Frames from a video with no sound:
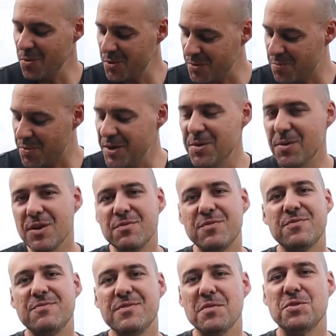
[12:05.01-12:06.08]
with a beer
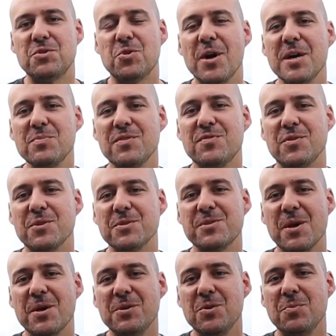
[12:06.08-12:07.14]
I've never tried before.
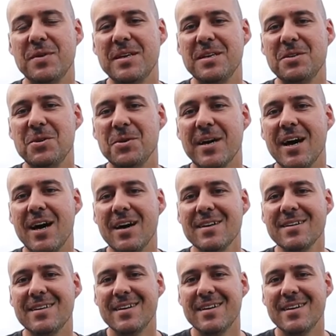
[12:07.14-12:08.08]
So new beer, new car.